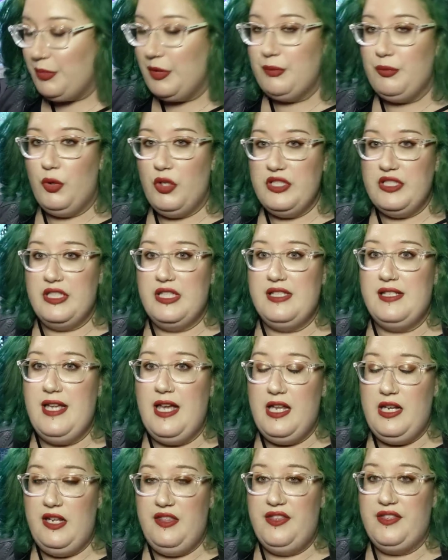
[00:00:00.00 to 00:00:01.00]
But point is,
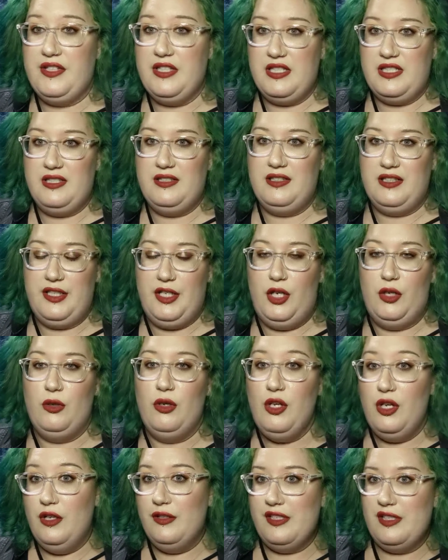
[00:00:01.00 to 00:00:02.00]
anything doesn't, you
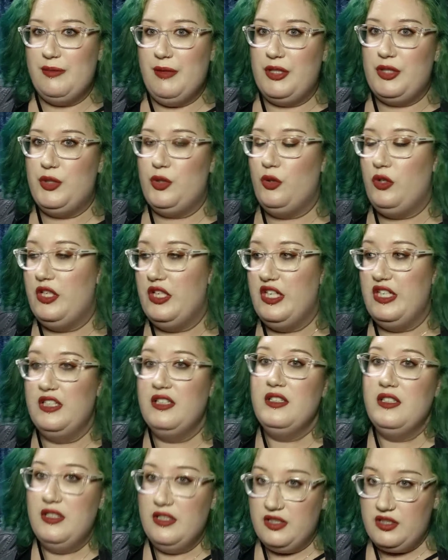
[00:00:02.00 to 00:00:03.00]
know, spark
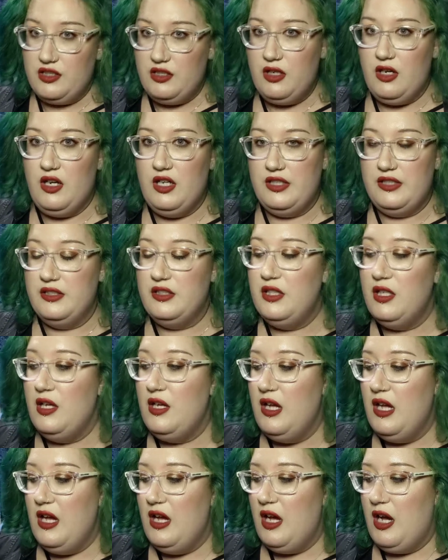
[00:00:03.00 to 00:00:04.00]
joy, gone.
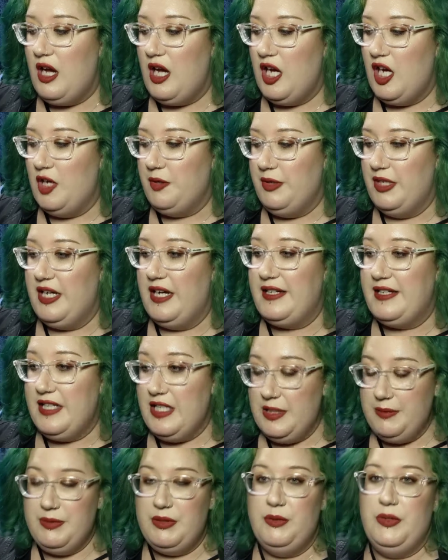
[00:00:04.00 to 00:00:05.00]
Um, and I
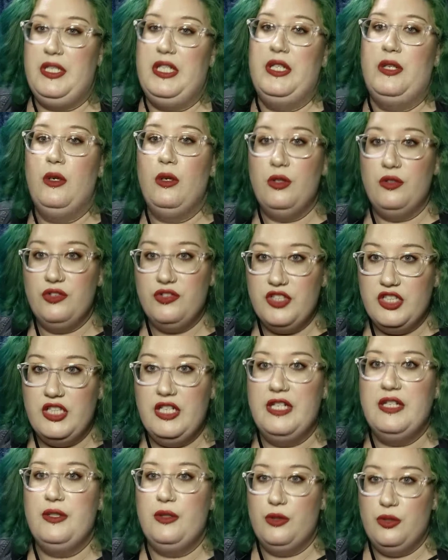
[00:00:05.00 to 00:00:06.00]
keep doing it
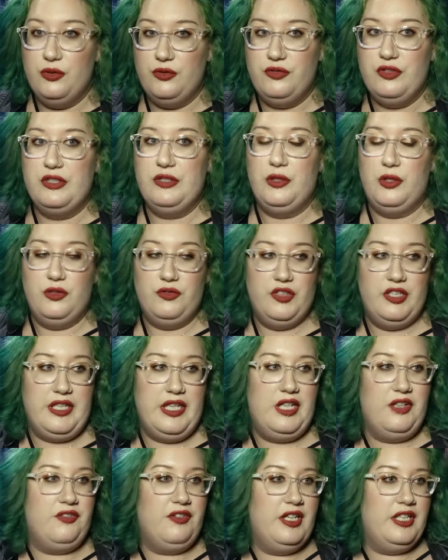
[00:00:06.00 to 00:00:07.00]
over and over and over
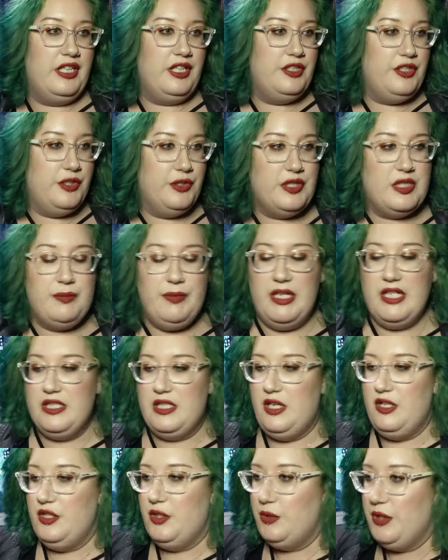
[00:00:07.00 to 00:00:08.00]
again. I'm finding a new
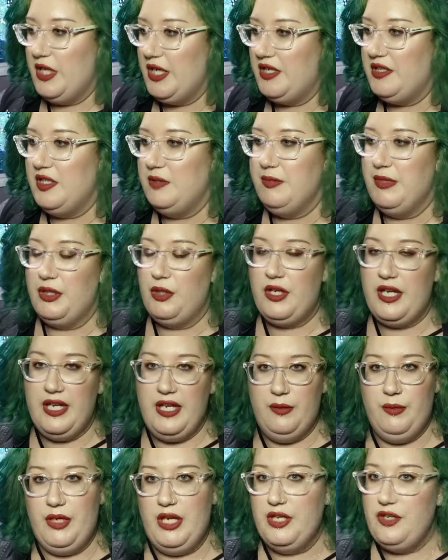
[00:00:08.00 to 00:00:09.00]
space in a new area. I'm like,
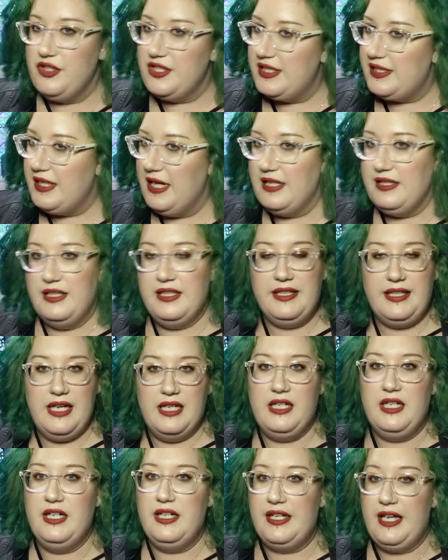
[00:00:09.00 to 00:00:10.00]
okay, we got this again and
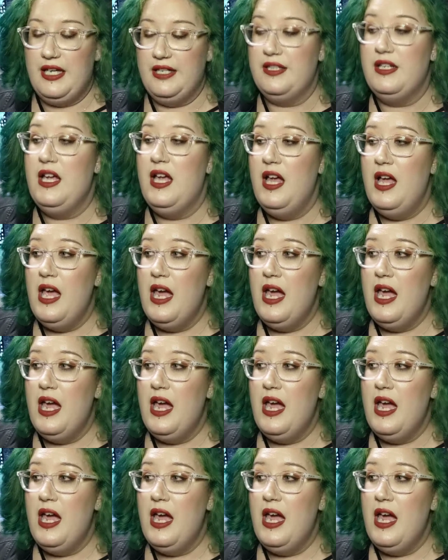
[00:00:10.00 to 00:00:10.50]
again and again.